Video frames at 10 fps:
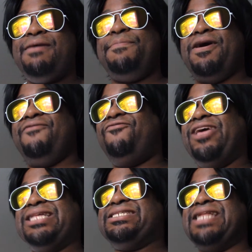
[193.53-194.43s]
But if
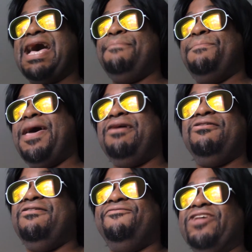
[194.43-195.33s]
it's not
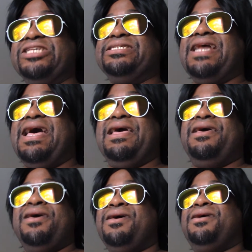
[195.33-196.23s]
better, if it's not,
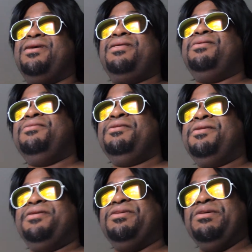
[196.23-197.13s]

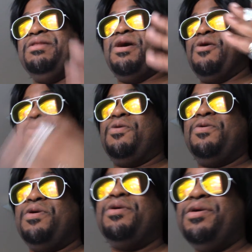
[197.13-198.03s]
you know,
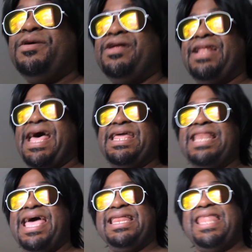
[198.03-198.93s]
like
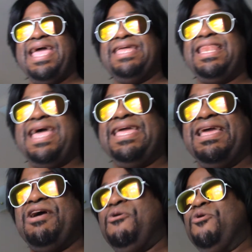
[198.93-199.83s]

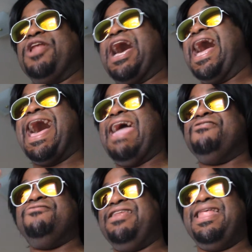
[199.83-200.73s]
on a
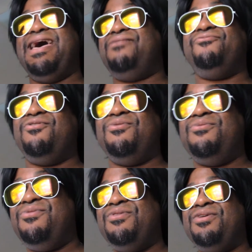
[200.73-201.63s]
higher level,
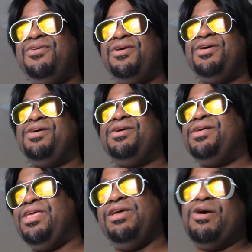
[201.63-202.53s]

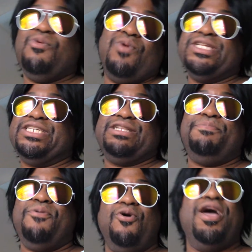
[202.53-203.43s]
you know, what's the
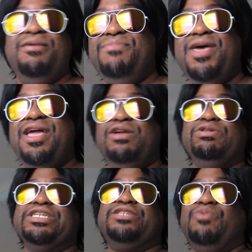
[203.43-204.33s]
point, man? You
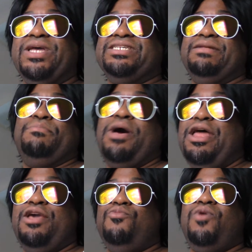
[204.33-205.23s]
just wasting
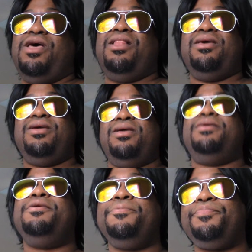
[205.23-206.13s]
money, really.
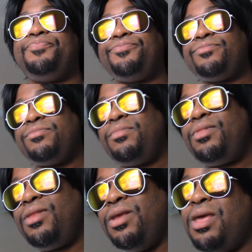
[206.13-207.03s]

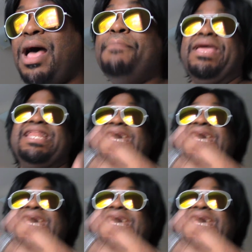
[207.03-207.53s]
I mean,